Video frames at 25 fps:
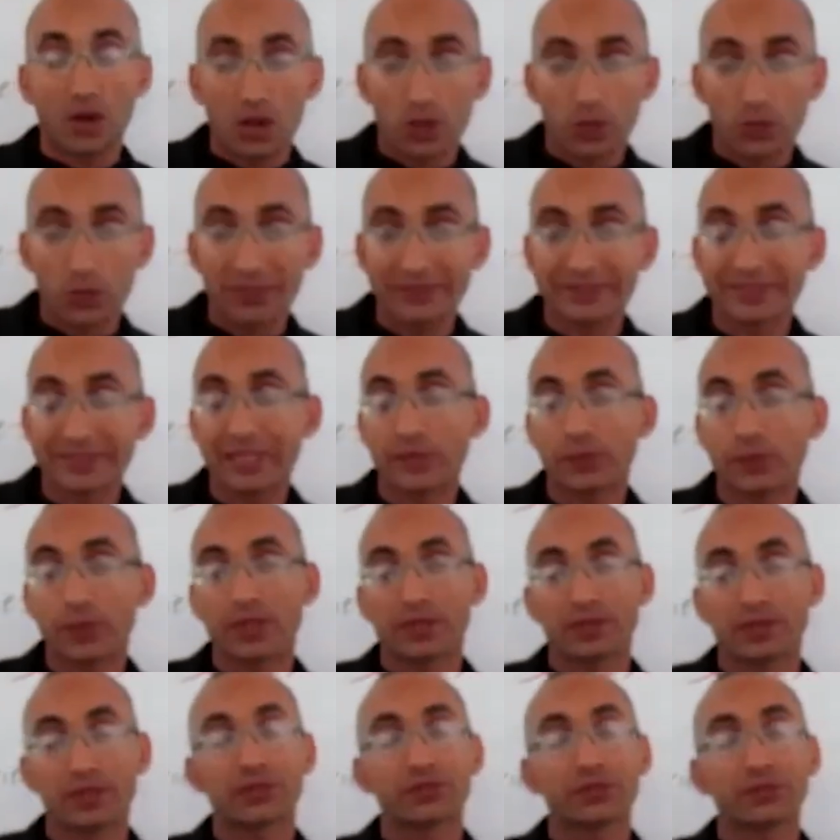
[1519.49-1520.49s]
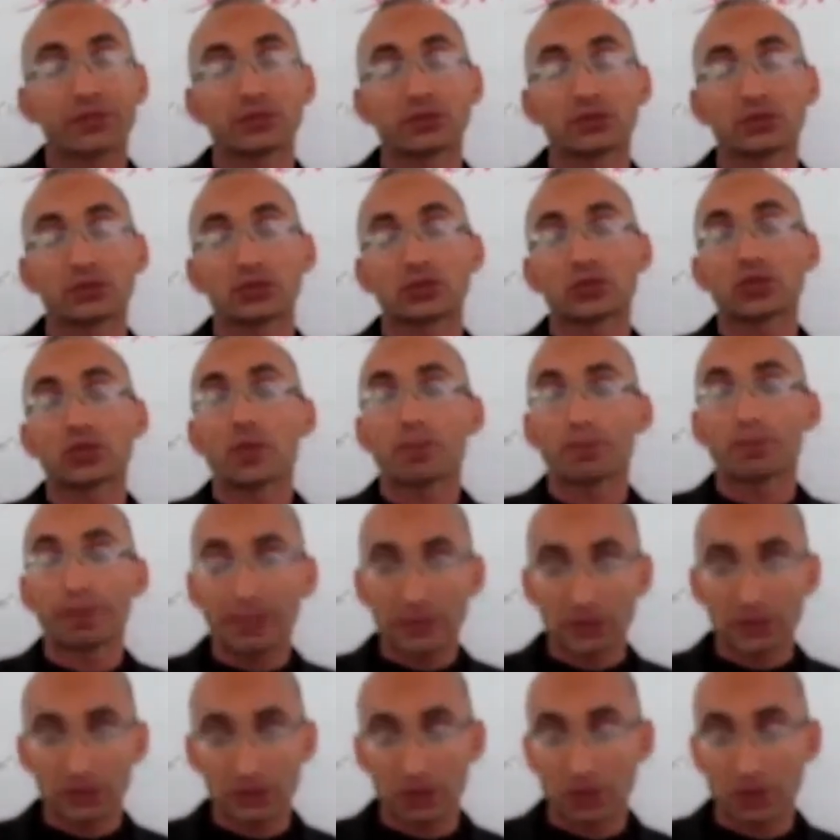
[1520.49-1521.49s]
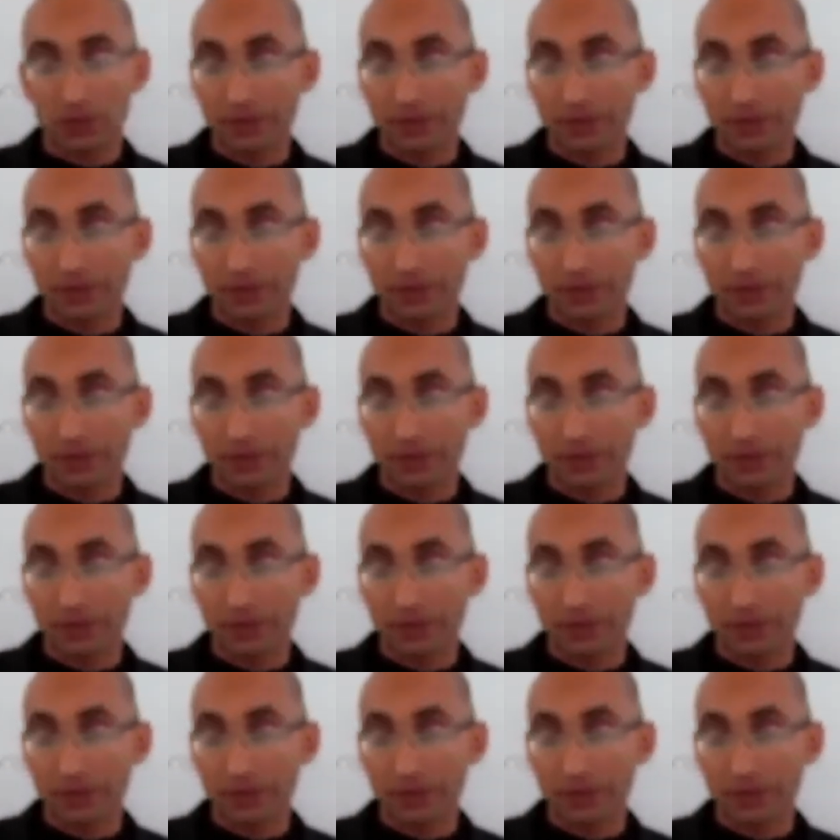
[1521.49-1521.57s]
or we deal with different topics,